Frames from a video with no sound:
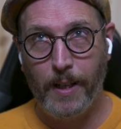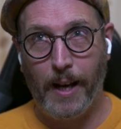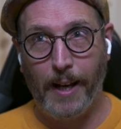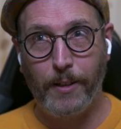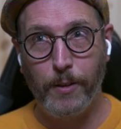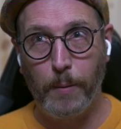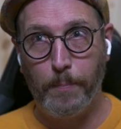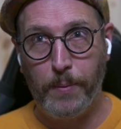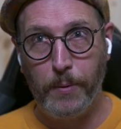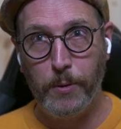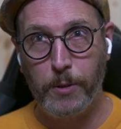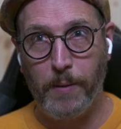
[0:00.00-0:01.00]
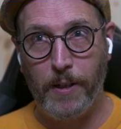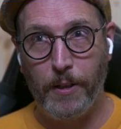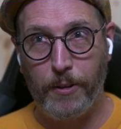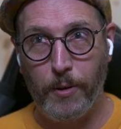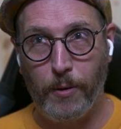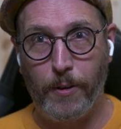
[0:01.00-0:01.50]
I could abuse my
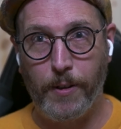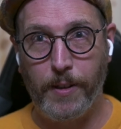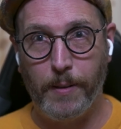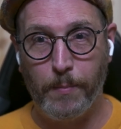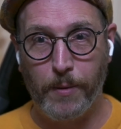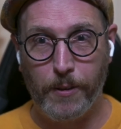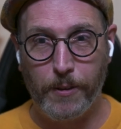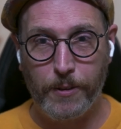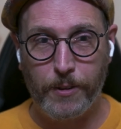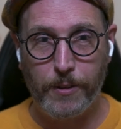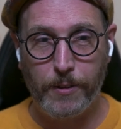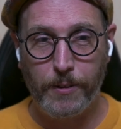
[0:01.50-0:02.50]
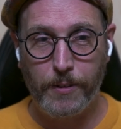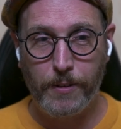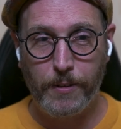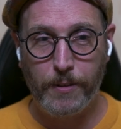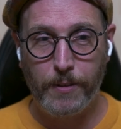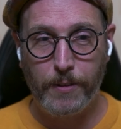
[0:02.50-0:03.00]
authority and merge,
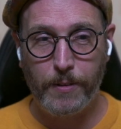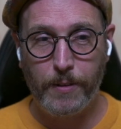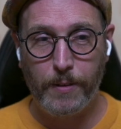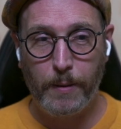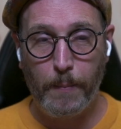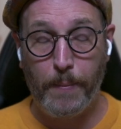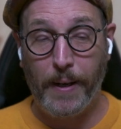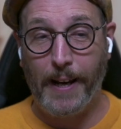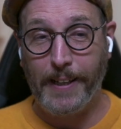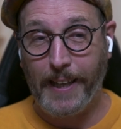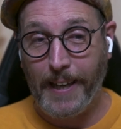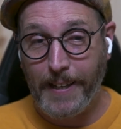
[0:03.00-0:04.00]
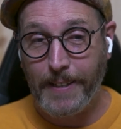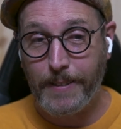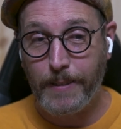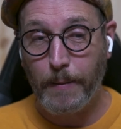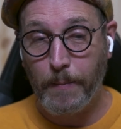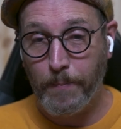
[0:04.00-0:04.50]
but I
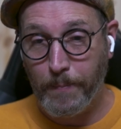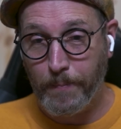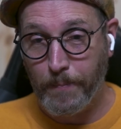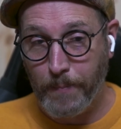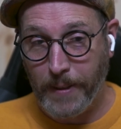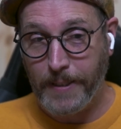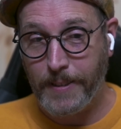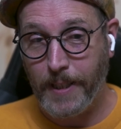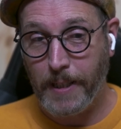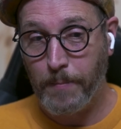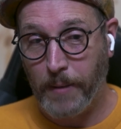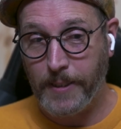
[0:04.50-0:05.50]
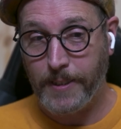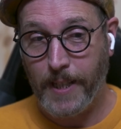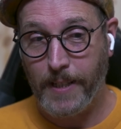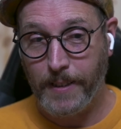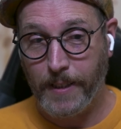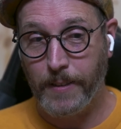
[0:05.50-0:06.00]
can't maintain my
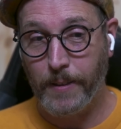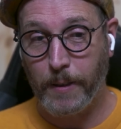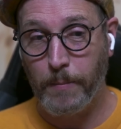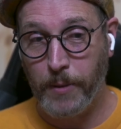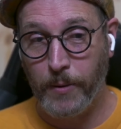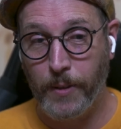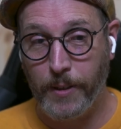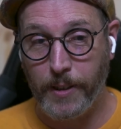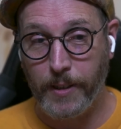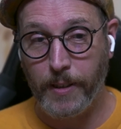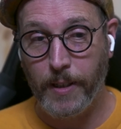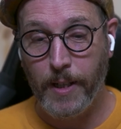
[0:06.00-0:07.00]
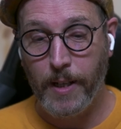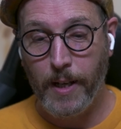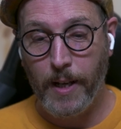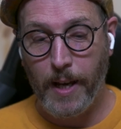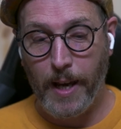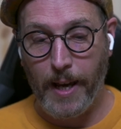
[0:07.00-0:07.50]
standing in the community
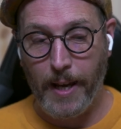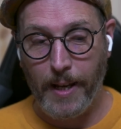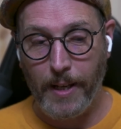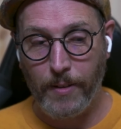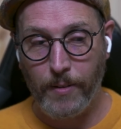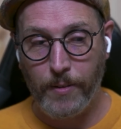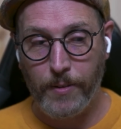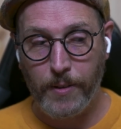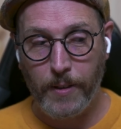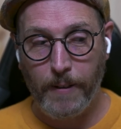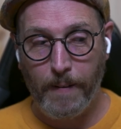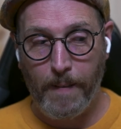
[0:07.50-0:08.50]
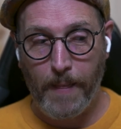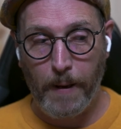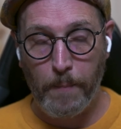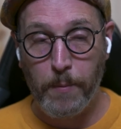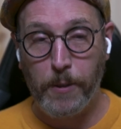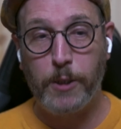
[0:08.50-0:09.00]
and
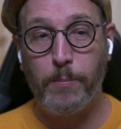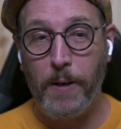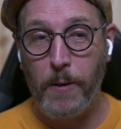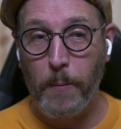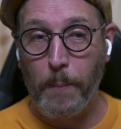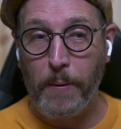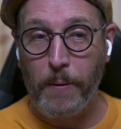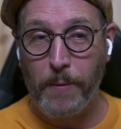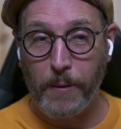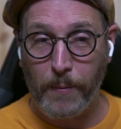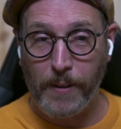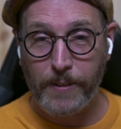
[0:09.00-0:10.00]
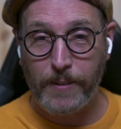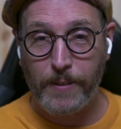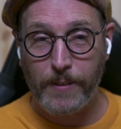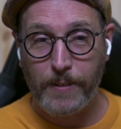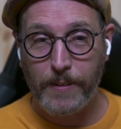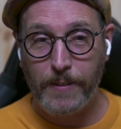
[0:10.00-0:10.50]
merge my own pull
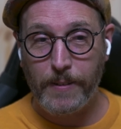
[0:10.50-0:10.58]
requests.